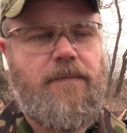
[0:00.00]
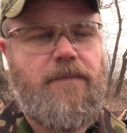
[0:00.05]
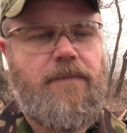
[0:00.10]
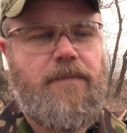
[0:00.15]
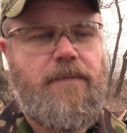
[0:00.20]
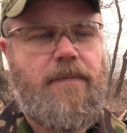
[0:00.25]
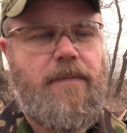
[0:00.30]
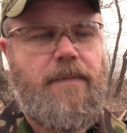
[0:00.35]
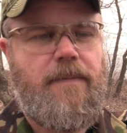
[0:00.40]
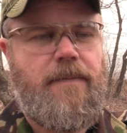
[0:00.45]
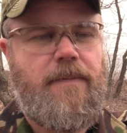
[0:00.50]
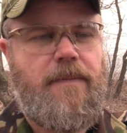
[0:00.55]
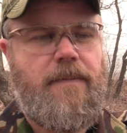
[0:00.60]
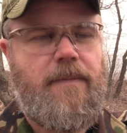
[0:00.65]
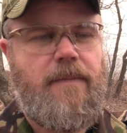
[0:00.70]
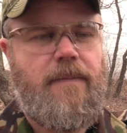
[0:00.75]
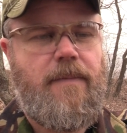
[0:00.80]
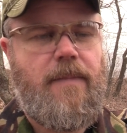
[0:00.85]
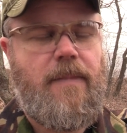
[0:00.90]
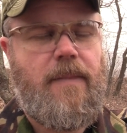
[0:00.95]

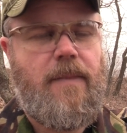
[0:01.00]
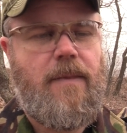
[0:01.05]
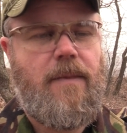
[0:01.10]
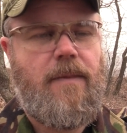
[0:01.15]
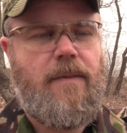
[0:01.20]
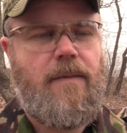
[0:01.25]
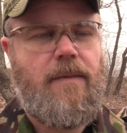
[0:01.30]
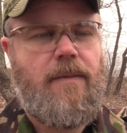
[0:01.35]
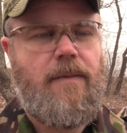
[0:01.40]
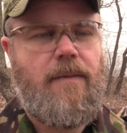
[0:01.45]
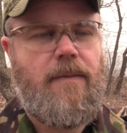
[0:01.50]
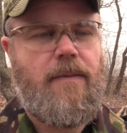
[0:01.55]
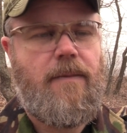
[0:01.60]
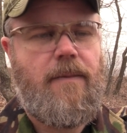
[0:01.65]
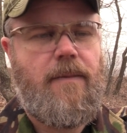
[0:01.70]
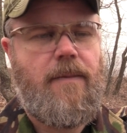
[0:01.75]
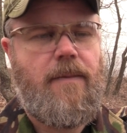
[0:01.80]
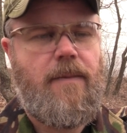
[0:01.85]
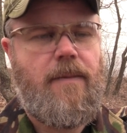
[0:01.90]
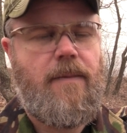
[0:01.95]

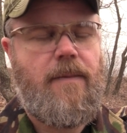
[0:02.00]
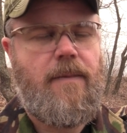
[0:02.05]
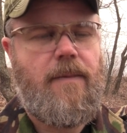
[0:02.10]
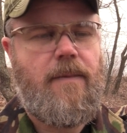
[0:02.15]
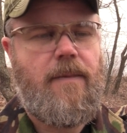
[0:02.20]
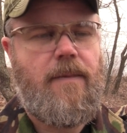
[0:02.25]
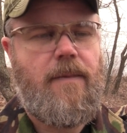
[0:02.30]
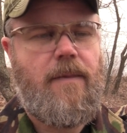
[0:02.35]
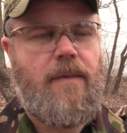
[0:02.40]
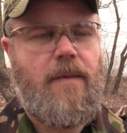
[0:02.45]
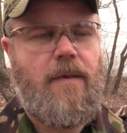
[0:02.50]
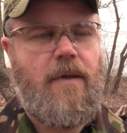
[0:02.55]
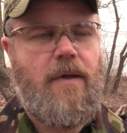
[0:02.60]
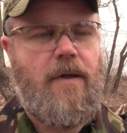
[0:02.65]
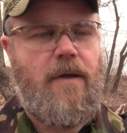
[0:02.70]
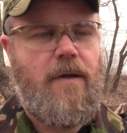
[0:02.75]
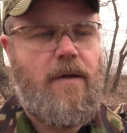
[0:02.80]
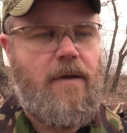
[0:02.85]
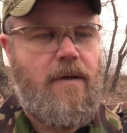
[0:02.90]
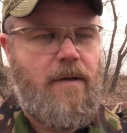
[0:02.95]

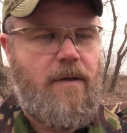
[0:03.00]
(no one is talking)